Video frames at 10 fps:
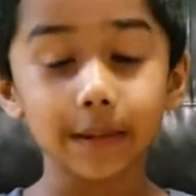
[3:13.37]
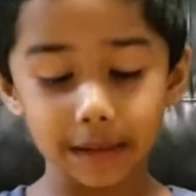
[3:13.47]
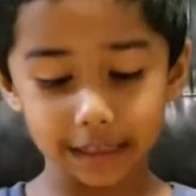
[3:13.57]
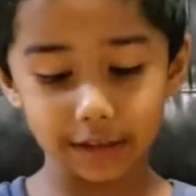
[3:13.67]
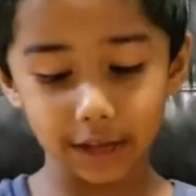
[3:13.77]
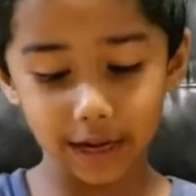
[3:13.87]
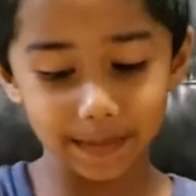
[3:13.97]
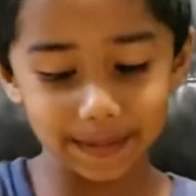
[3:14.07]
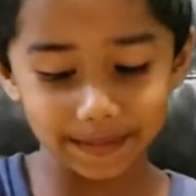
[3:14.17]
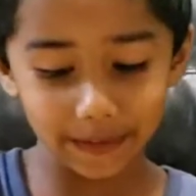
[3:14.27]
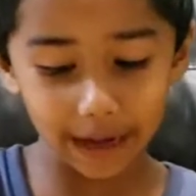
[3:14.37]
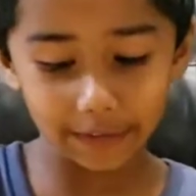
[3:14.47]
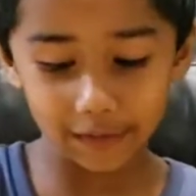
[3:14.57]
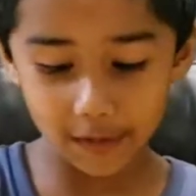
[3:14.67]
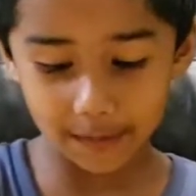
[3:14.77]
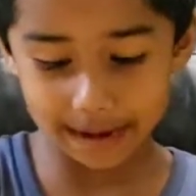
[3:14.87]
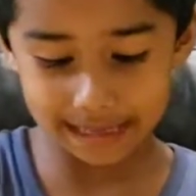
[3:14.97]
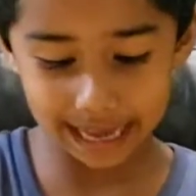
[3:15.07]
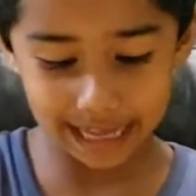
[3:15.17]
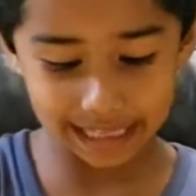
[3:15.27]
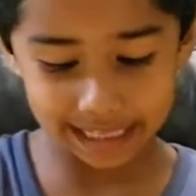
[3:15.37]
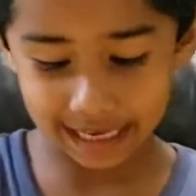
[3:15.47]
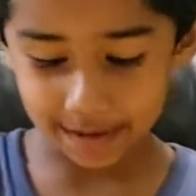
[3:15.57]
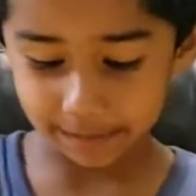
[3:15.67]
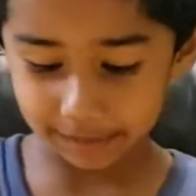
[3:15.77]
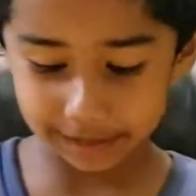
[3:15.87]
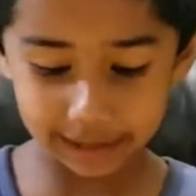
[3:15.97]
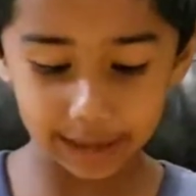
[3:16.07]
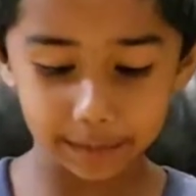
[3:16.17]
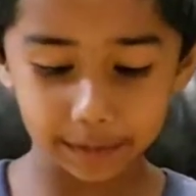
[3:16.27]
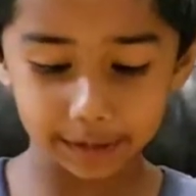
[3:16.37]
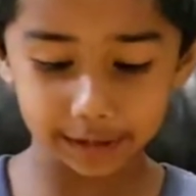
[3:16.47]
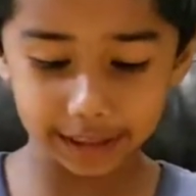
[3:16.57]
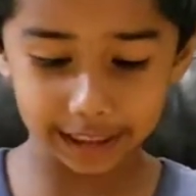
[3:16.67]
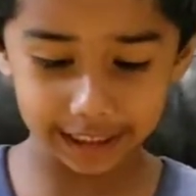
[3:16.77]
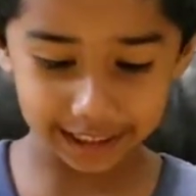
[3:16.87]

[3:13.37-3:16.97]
it's gonna be ready for my dad's birthday party.